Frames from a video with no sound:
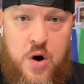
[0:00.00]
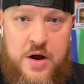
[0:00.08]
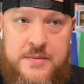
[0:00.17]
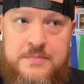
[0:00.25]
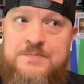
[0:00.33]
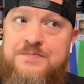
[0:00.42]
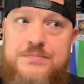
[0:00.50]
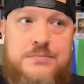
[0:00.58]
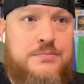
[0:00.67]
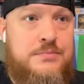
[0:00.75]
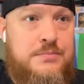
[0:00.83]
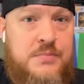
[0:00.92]
one.
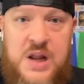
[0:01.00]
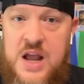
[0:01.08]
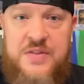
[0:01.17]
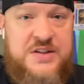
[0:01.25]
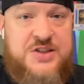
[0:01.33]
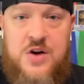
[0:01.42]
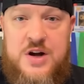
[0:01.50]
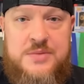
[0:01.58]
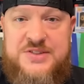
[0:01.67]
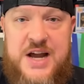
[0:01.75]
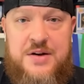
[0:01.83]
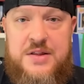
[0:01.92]
And this all
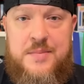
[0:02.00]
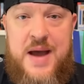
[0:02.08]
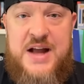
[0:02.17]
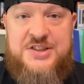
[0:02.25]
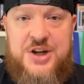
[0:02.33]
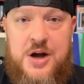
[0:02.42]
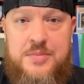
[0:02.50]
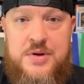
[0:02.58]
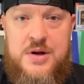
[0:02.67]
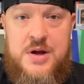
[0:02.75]
comes down to the matchup.